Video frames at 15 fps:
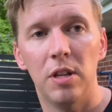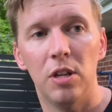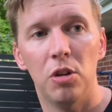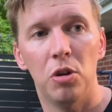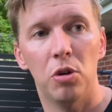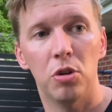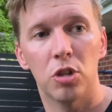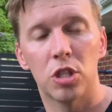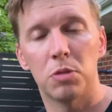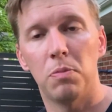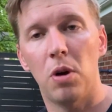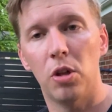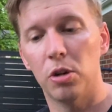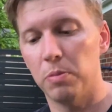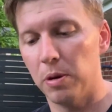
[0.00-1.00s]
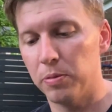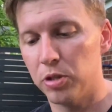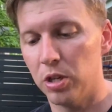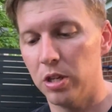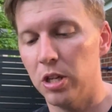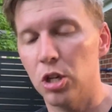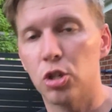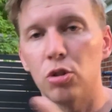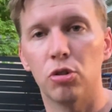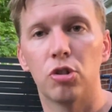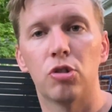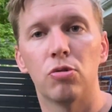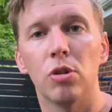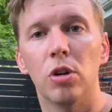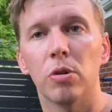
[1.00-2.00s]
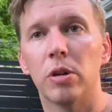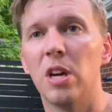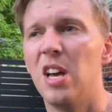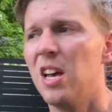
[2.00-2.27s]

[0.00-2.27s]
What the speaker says: your smaller bumps, the initial stroke.